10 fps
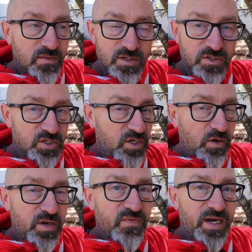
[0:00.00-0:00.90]
There's
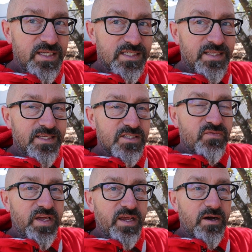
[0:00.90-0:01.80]
no advice in this
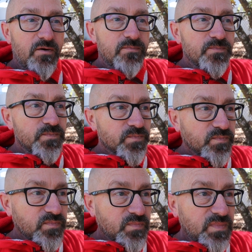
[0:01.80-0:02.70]
video.
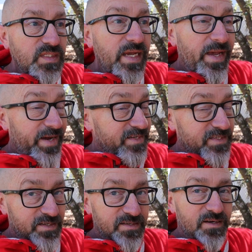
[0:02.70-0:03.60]

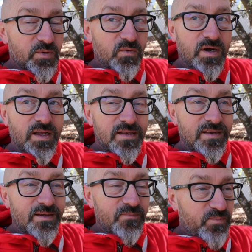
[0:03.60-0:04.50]
And number one,
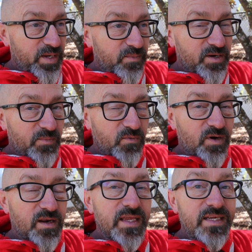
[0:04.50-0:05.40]
big number
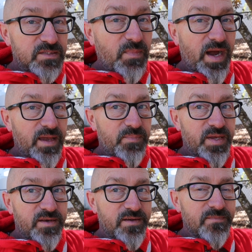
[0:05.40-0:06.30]
one, it's my
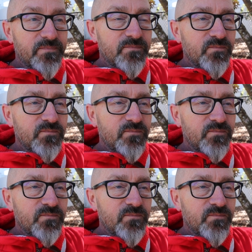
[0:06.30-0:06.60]
opinion.